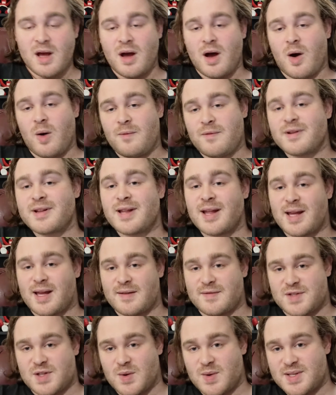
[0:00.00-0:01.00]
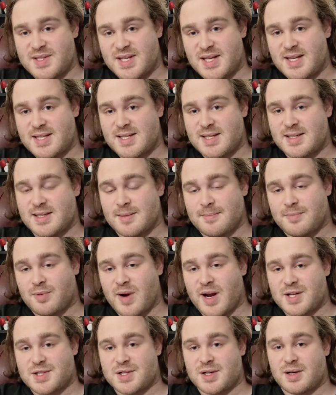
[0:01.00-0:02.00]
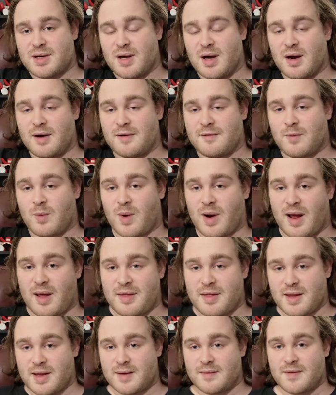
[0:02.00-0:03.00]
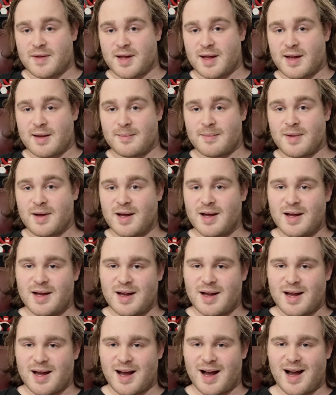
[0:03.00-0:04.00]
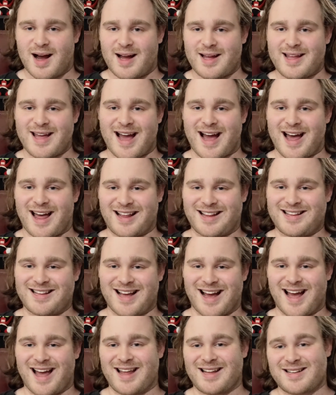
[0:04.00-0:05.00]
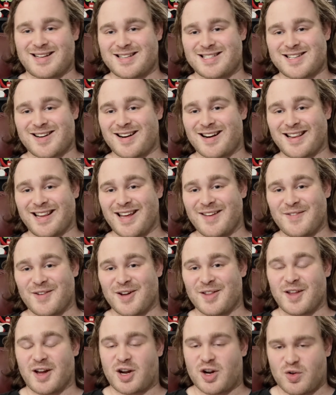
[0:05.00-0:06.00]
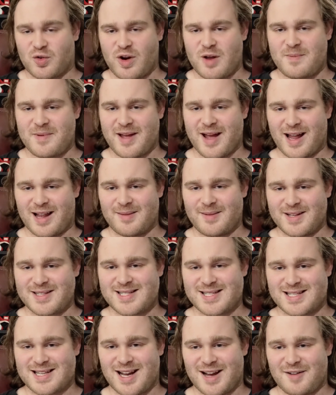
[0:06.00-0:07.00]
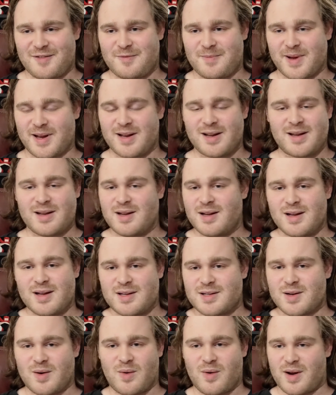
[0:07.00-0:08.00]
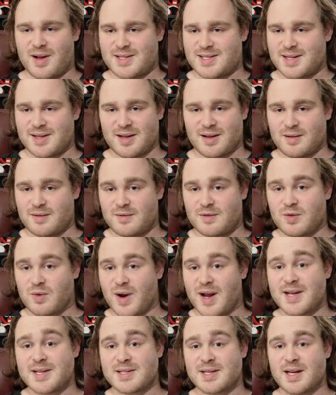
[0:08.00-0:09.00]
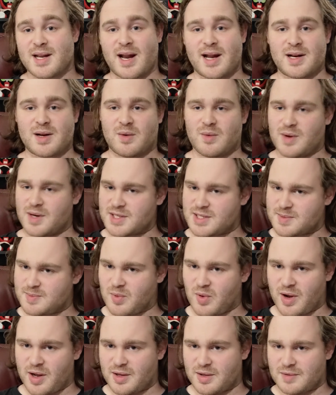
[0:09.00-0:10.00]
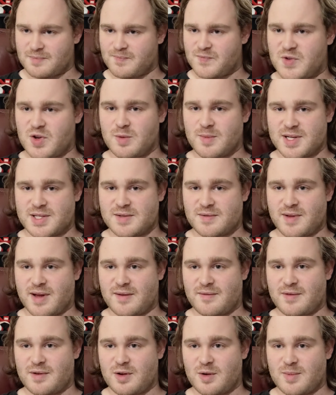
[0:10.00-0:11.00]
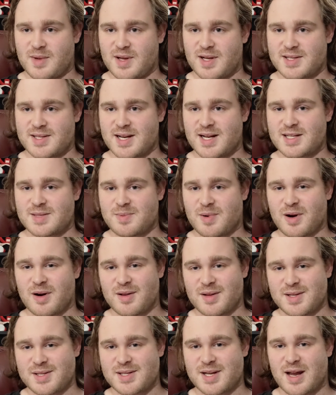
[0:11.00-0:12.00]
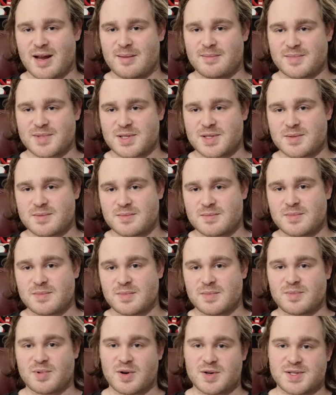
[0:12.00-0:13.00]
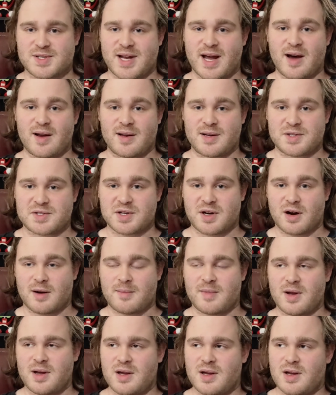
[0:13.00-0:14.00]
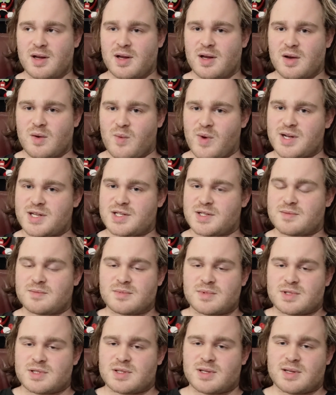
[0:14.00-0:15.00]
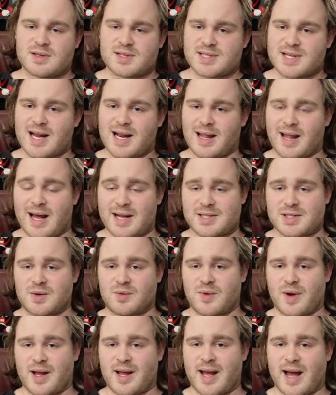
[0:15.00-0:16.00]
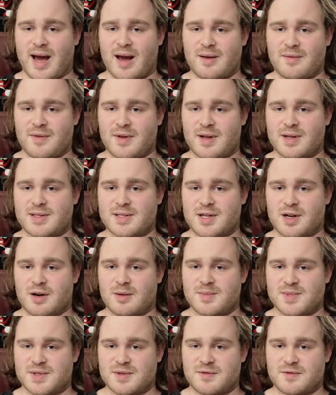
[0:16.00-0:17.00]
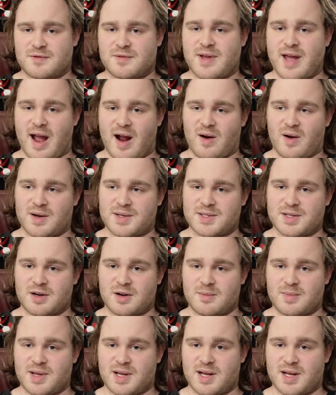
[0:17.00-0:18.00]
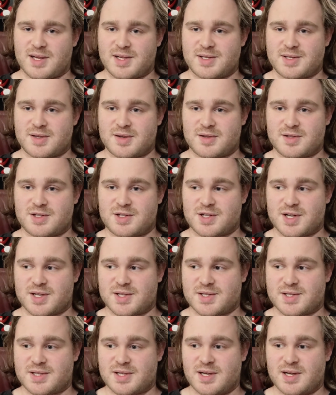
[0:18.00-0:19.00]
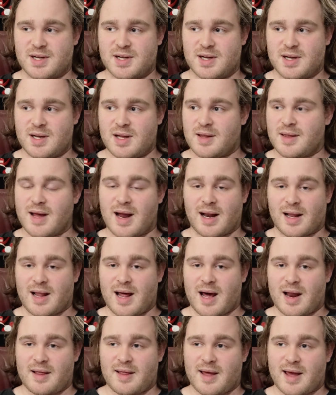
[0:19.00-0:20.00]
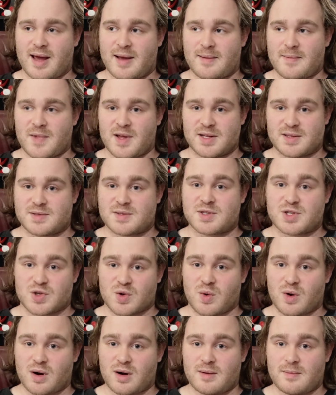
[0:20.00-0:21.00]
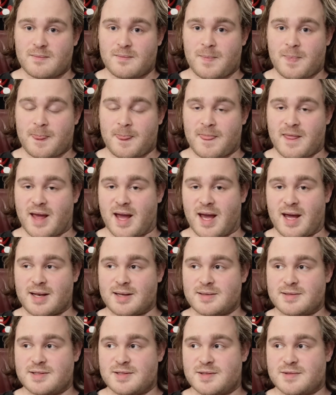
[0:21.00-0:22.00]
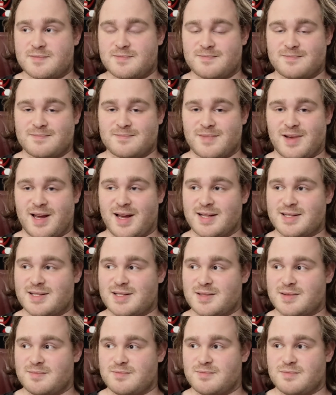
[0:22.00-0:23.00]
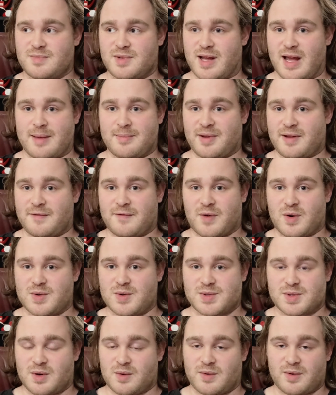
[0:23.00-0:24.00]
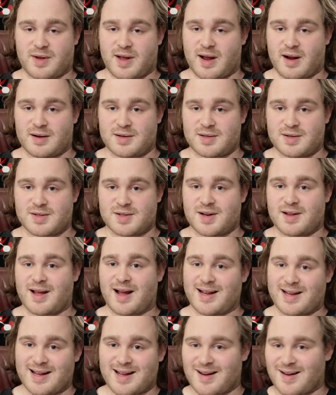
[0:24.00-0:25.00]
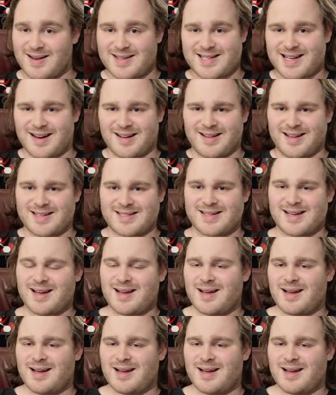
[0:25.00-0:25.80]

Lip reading: Hopefully that gives you a decent impression of what I think of the game. Yeah, I sorry to leave you on the creepy elements stuff, but don't worry, it's nothing crazy, and I don't want to spoil too much of that for you, because it is part of this game's personality and charm. Which, there's not a lot to wring out of it in terms of character, because there's just not a lot of that. It's short, and it's gameplay first, no real characters. I already said all this.